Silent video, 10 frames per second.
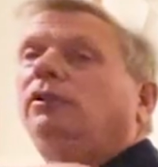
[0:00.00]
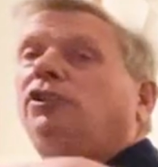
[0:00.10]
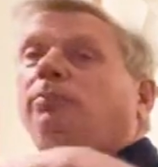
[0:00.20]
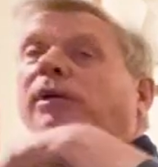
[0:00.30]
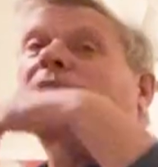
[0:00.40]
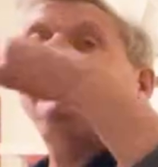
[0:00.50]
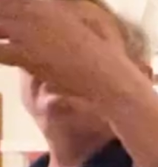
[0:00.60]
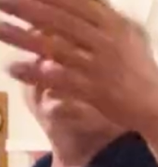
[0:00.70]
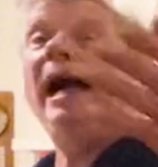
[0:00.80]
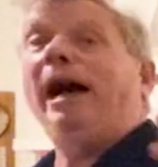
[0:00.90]

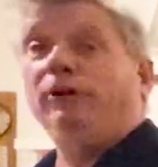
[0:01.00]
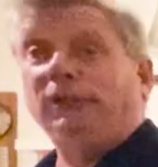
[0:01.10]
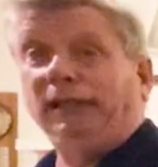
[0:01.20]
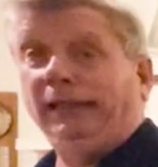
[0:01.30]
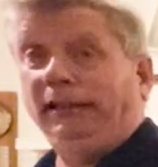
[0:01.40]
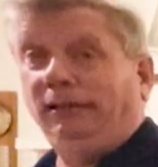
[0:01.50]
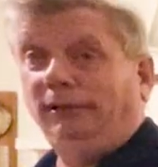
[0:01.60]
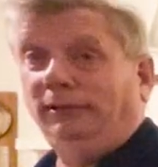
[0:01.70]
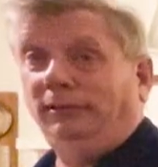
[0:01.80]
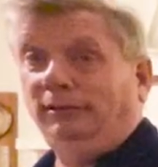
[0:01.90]
speaking loudly
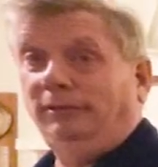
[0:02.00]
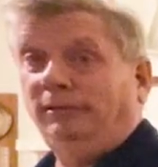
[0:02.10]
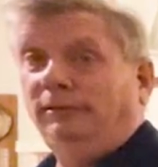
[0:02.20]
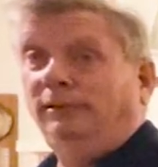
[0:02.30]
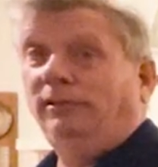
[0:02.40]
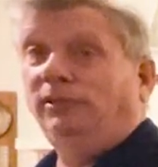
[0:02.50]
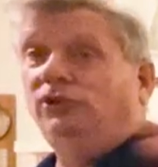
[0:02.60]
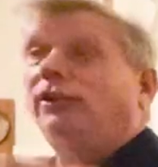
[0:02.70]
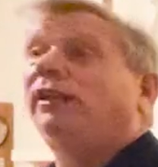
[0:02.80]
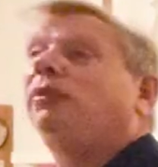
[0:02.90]

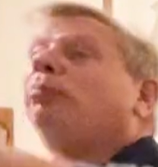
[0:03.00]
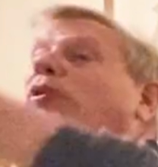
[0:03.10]
so that the